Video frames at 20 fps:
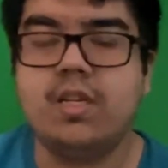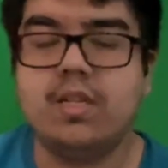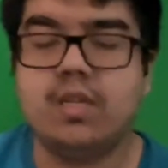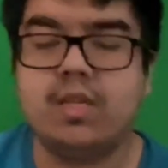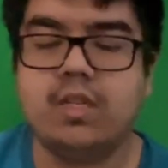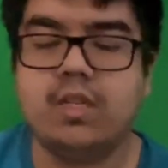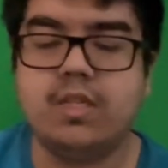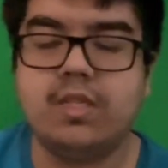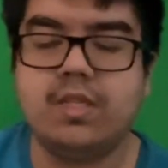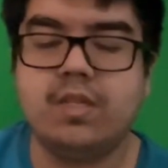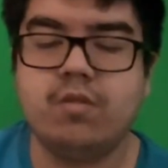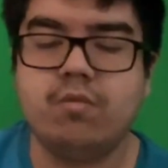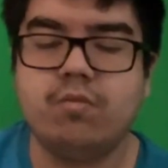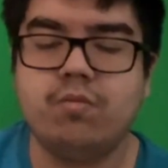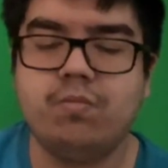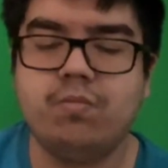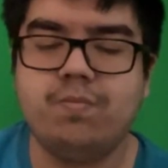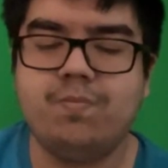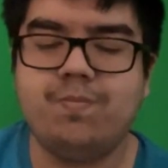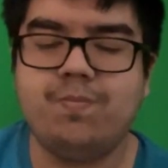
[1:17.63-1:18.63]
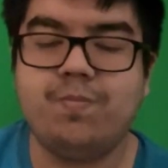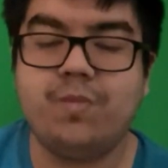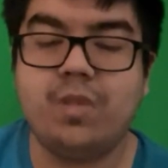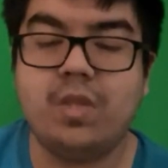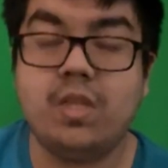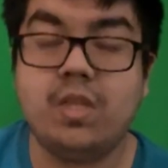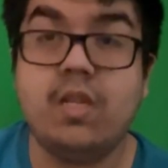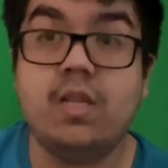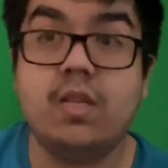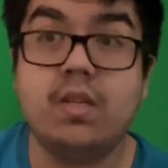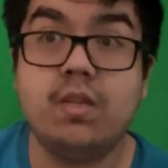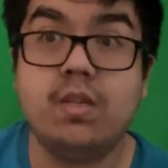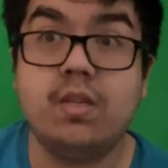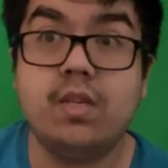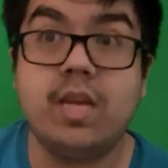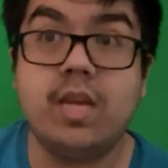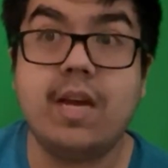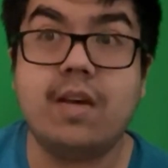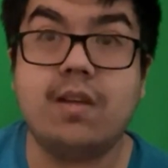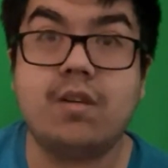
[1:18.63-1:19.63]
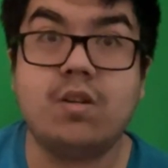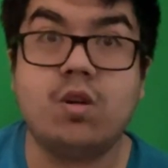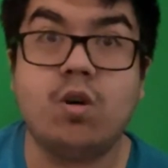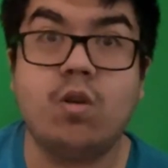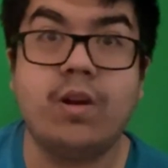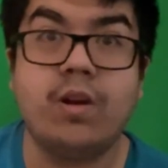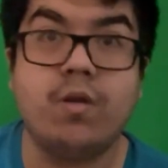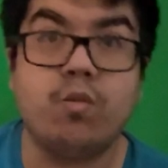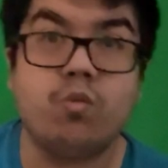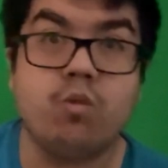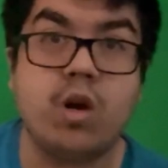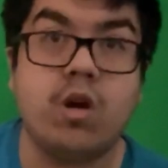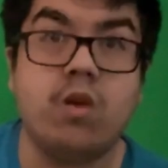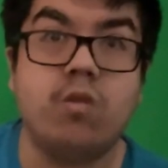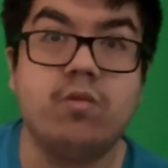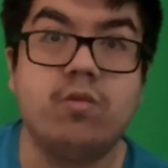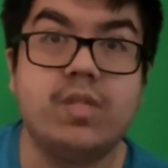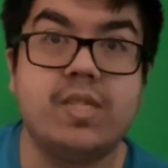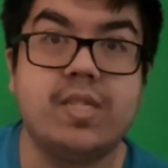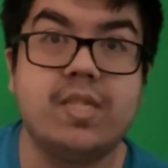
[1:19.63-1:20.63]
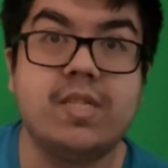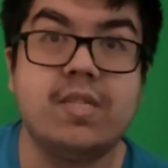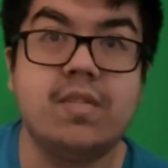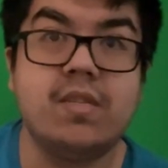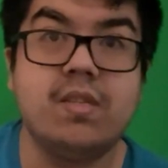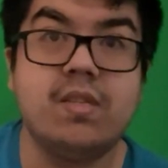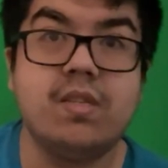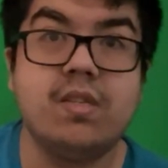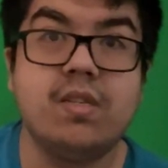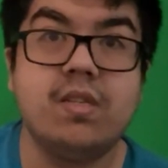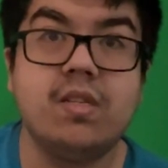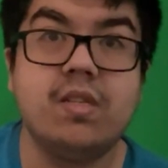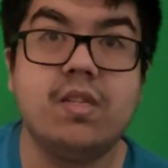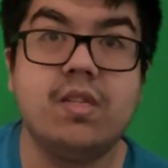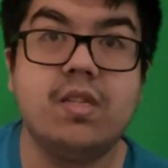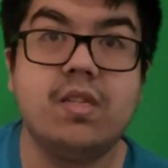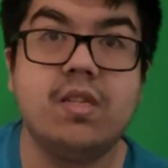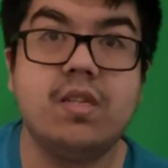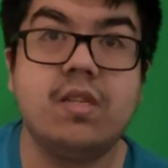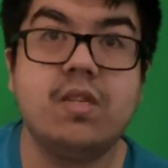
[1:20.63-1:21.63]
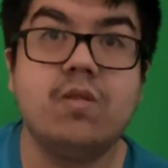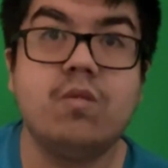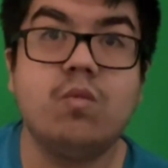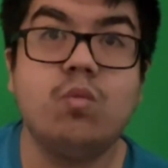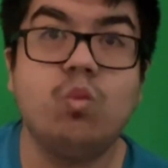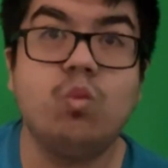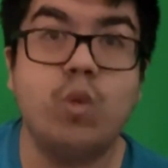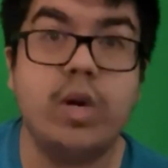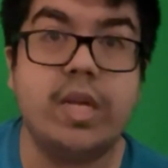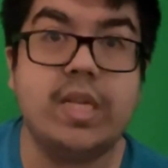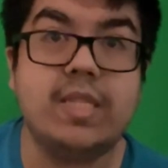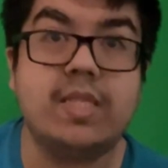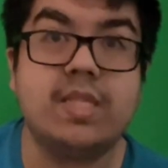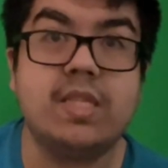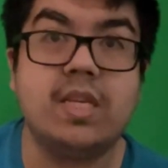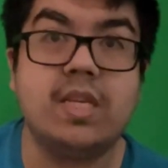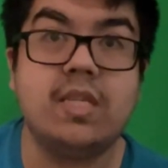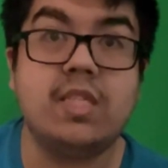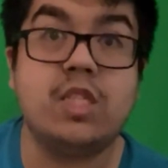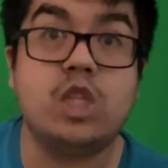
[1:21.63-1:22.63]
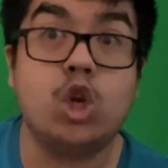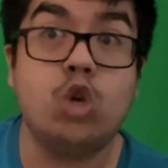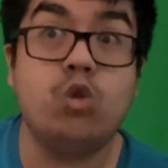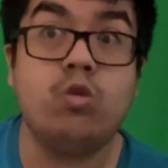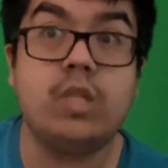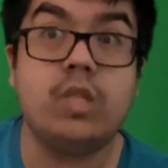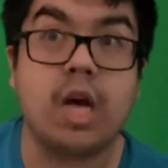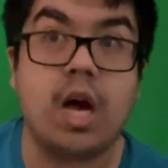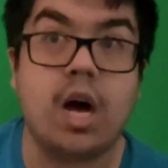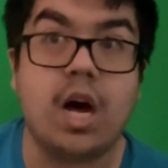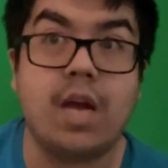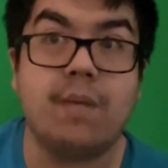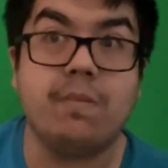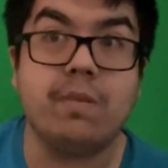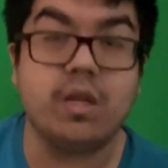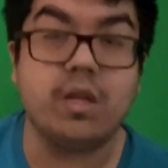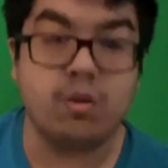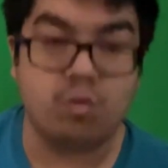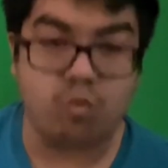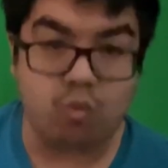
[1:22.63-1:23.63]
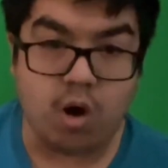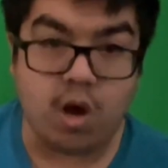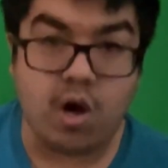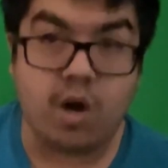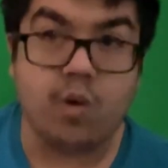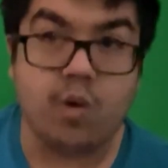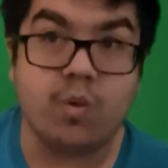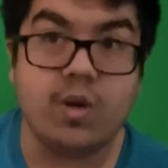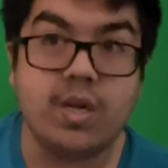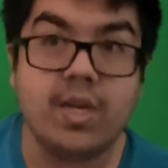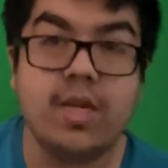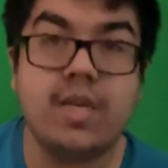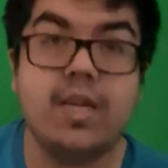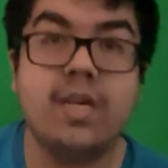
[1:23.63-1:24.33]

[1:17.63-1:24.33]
And so, yeah, Cody Rhodes wins the 2-time on the row,